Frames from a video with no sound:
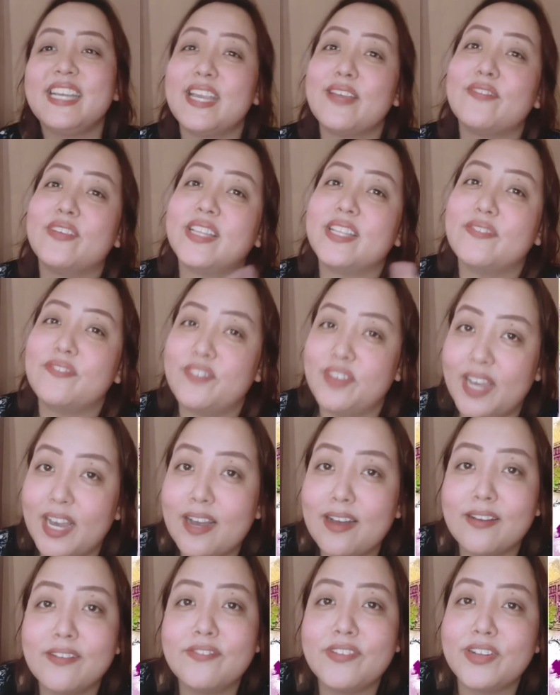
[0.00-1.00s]
even if you
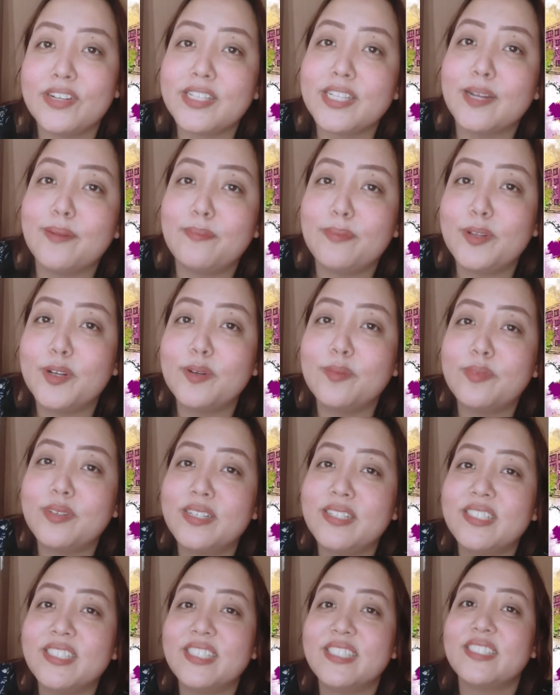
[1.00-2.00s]
have your
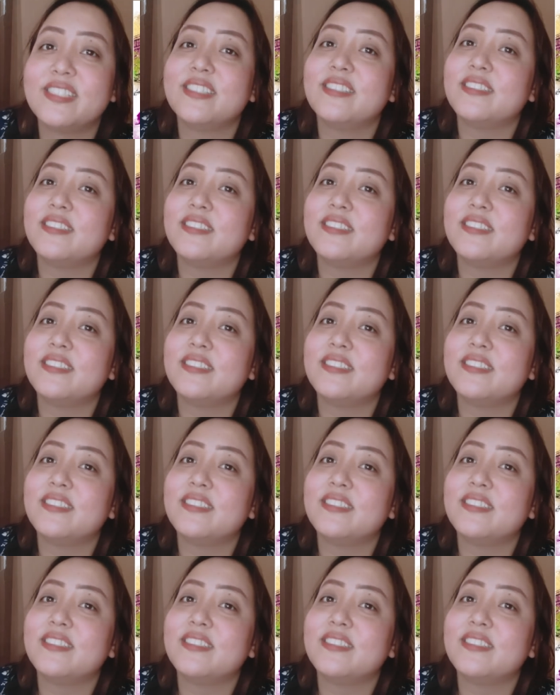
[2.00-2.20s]
diploma,